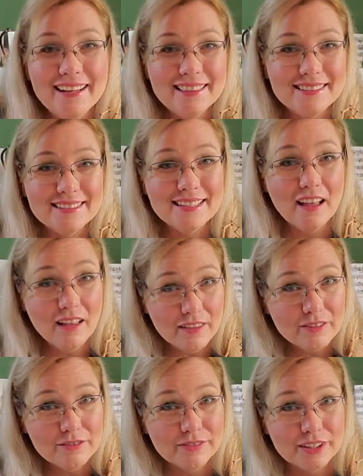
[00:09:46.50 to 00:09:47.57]
This
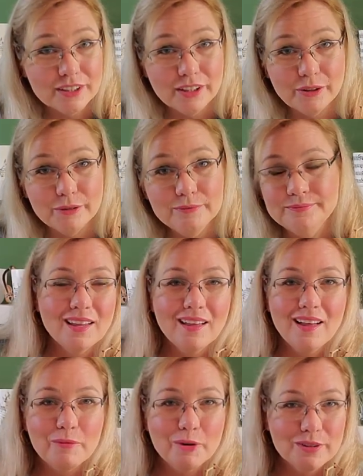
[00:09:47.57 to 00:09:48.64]
other video,
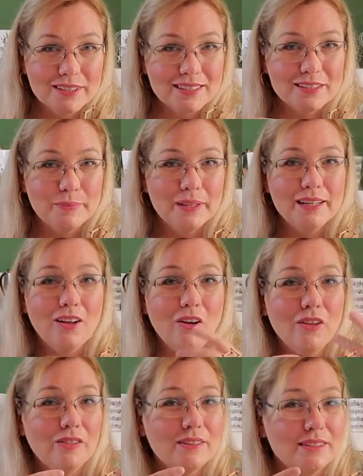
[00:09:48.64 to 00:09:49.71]
I'm going to explain
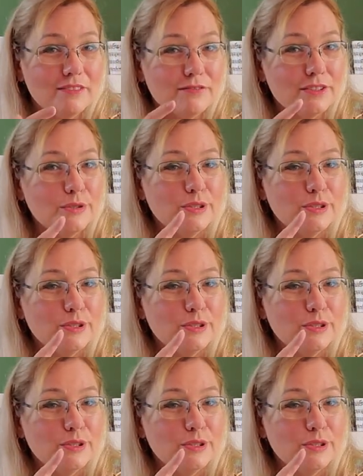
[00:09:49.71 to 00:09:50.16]
all the difference